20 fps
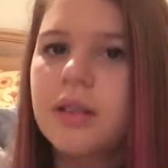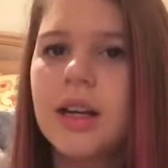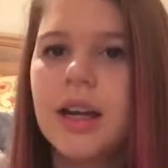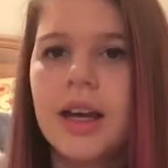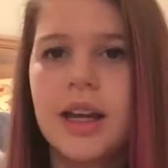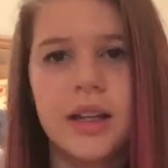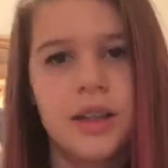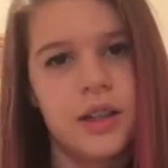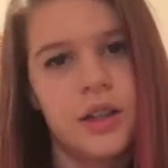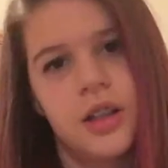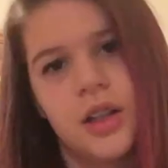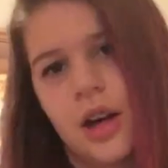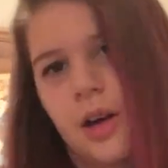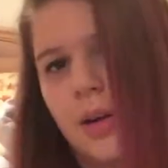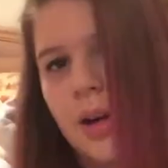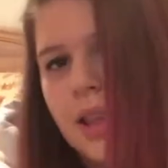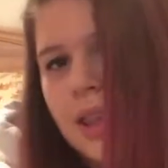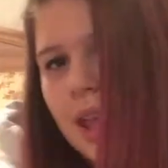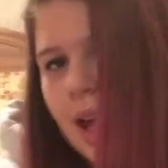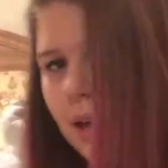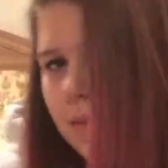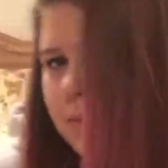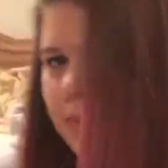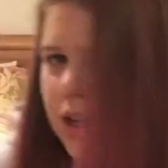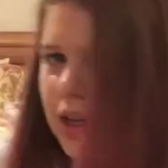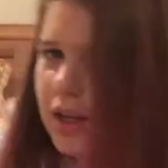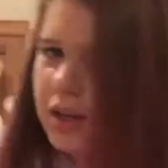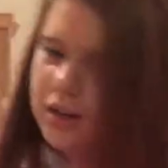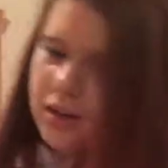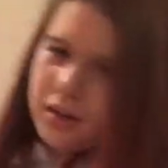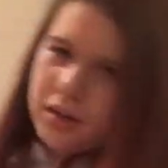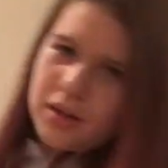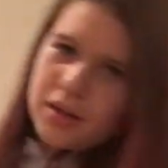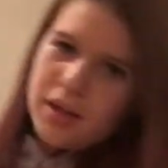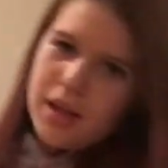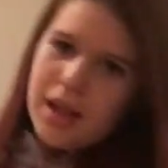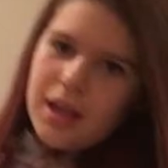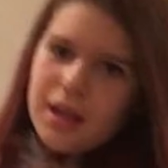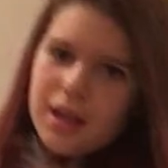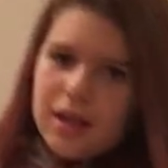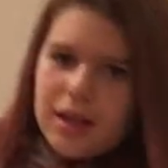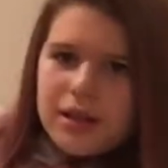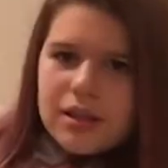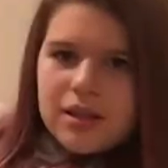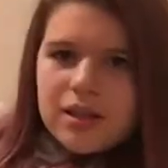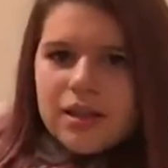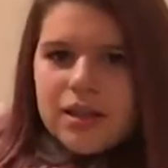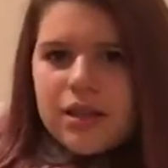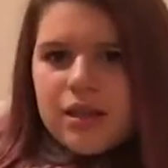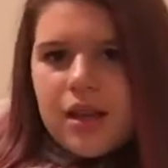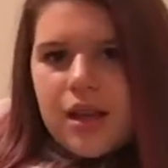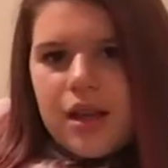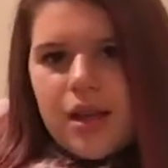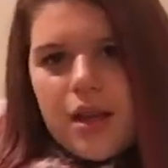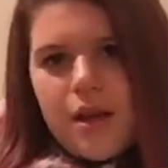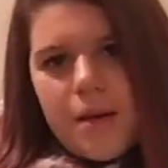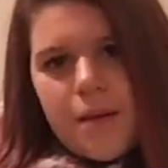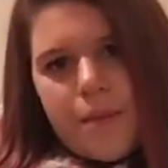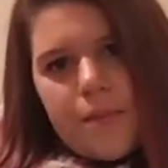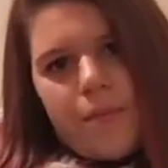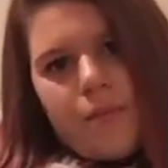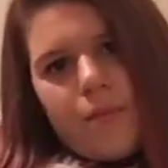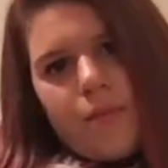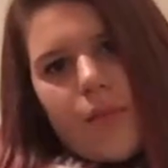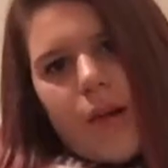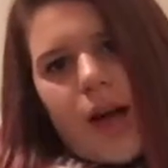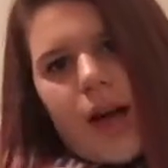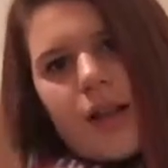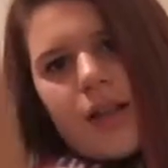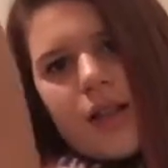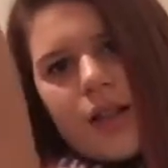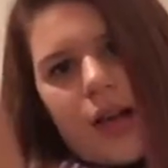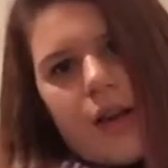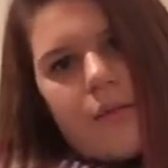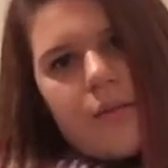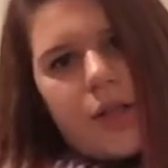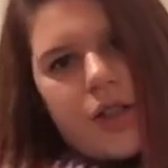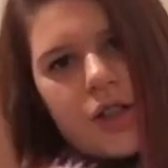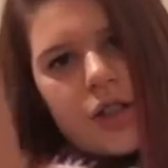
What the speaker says: and you know what that means. It's my time to